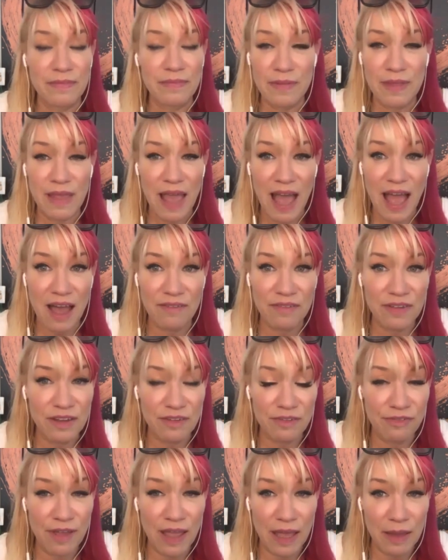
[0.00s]
having a
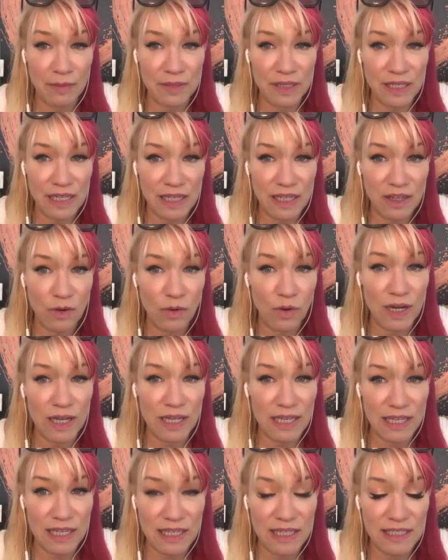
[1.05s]
family or
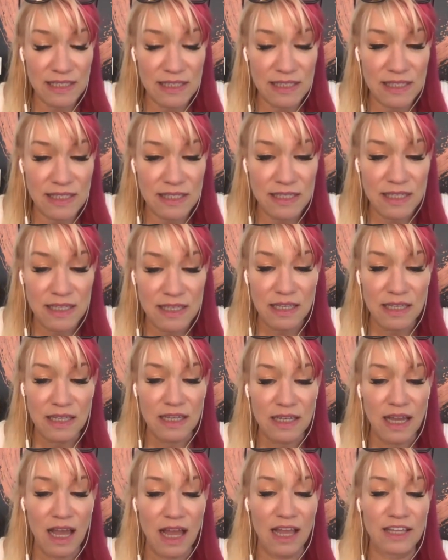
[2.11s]
kids.
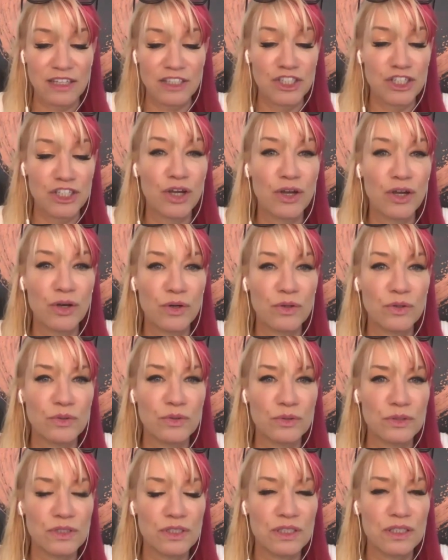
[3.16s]
I
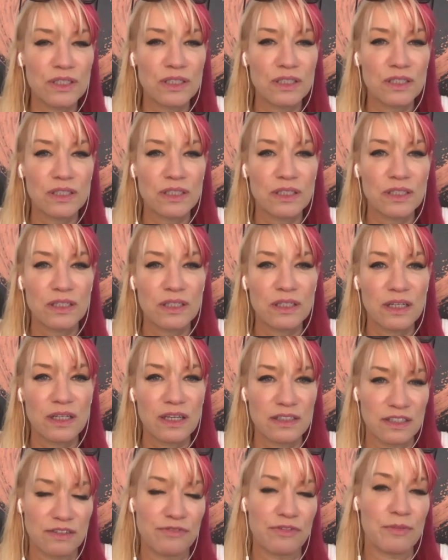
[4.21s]
chose a
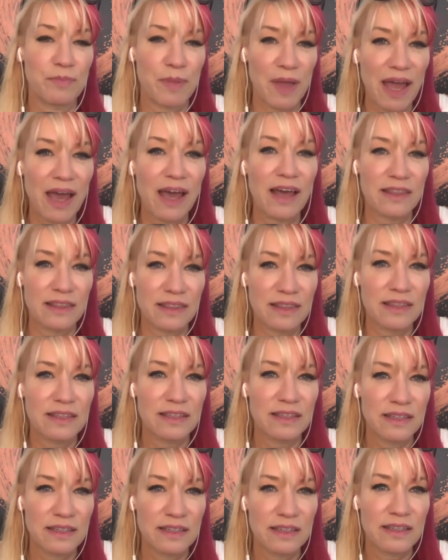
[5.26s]
different path.
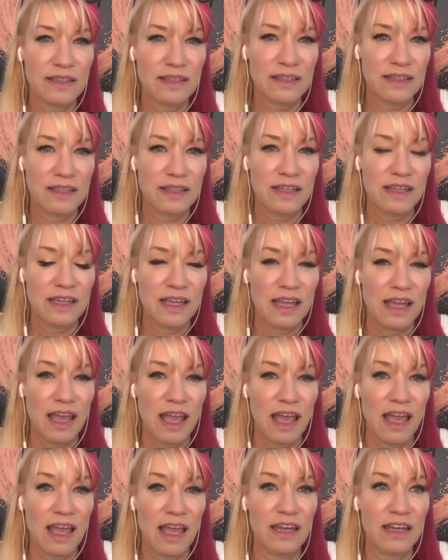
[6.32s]

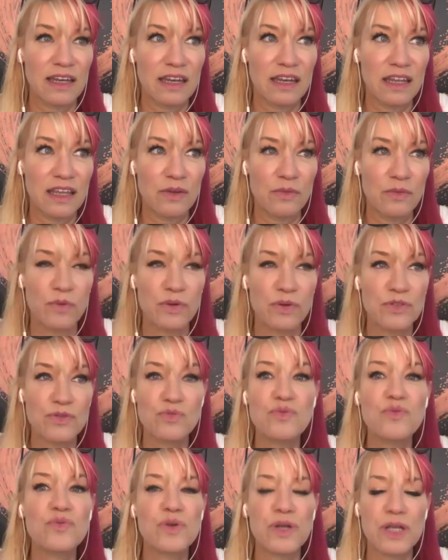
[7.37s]
And it was
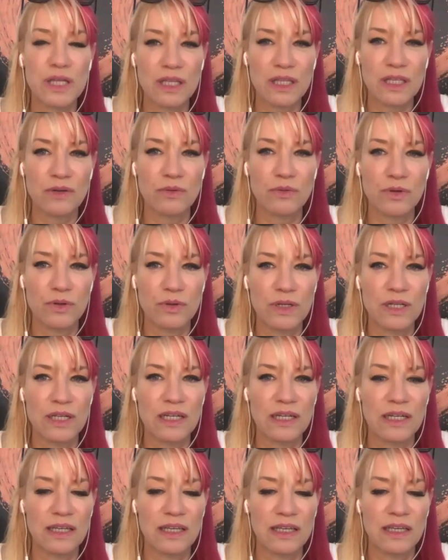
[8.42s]
really
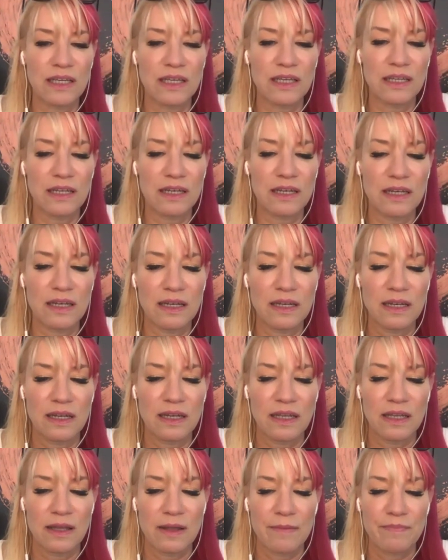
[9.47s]
rooted in,
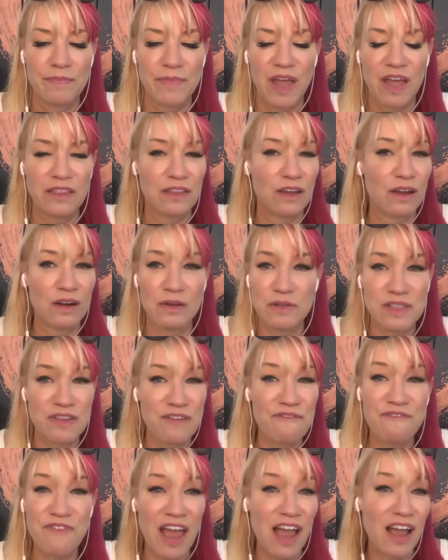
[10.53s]
I thought I was a
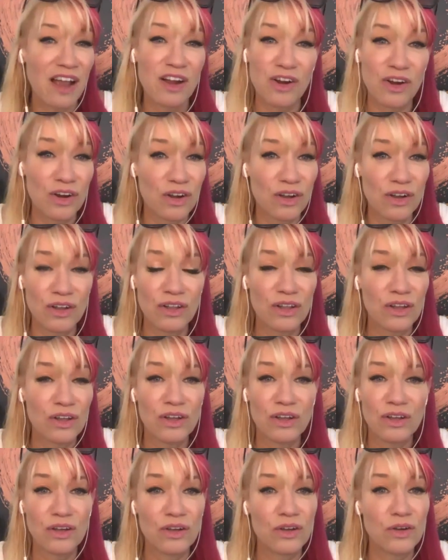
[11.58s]
fat girl
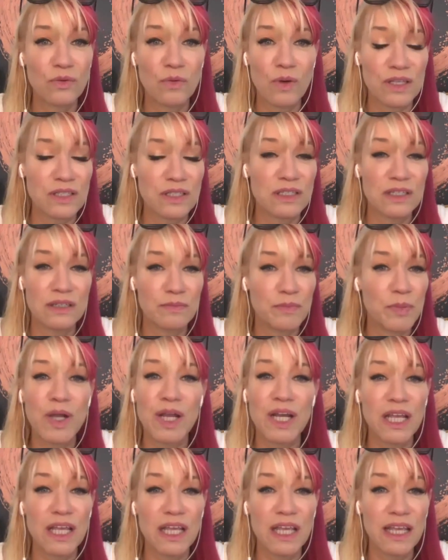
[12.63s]
who wasn't
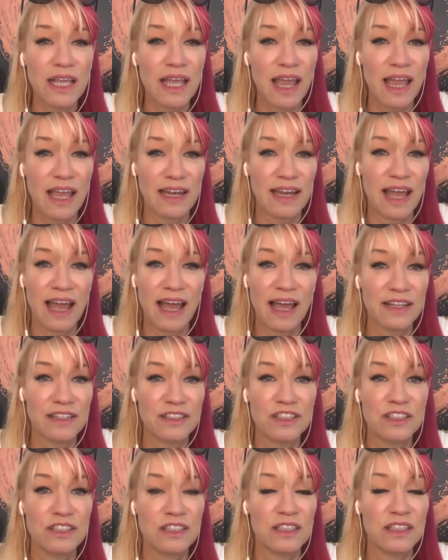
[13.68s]
pretty and had
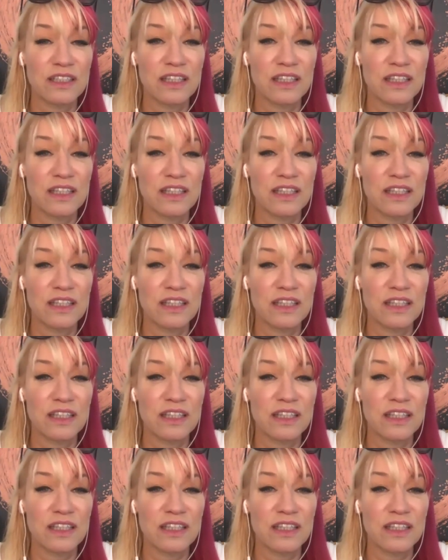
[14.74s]
to